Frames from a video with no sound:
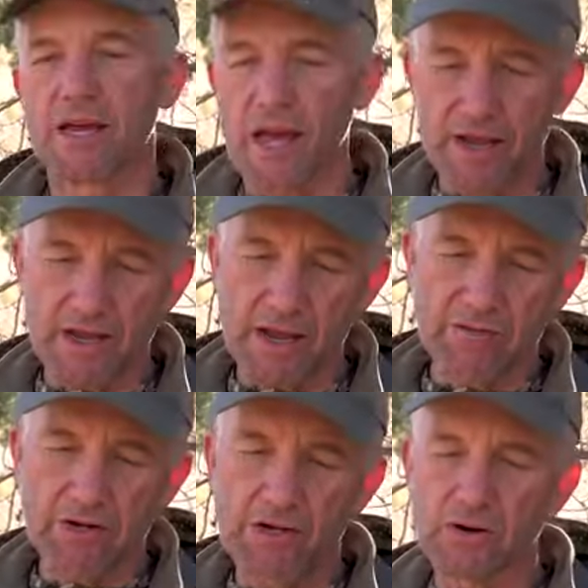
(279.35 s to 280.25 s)
and
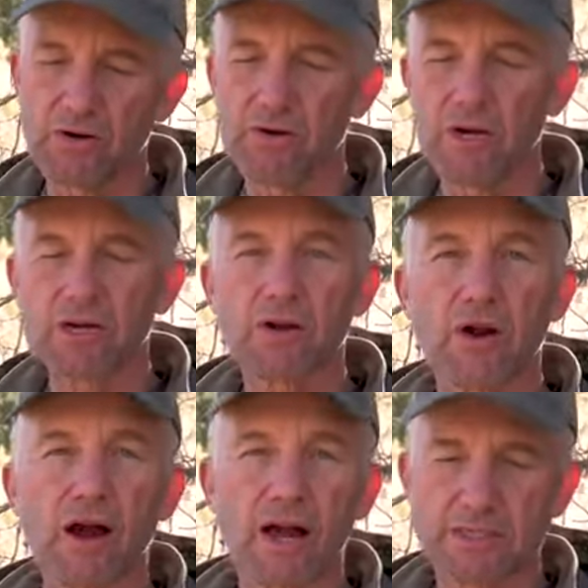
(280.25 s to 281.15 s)
never go
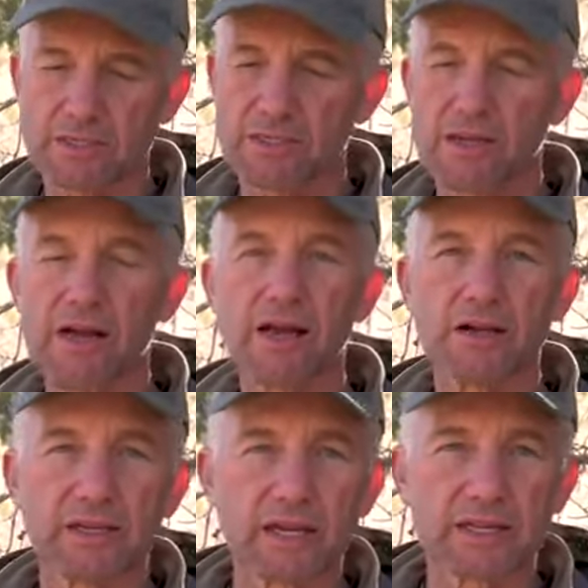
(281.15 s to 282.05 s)
across the
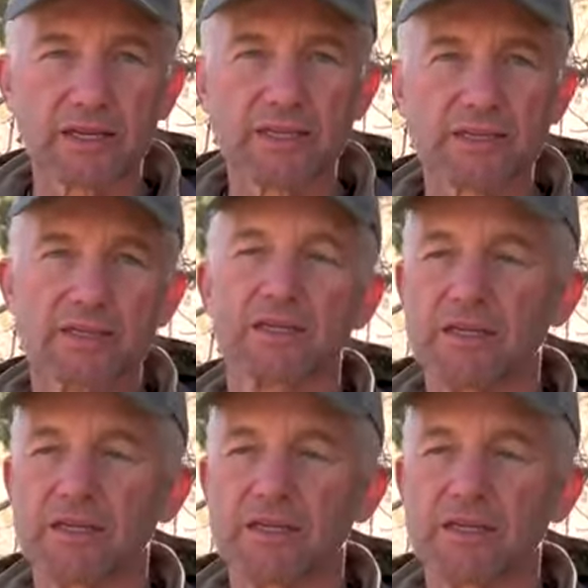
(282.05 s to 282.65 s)
hair like this.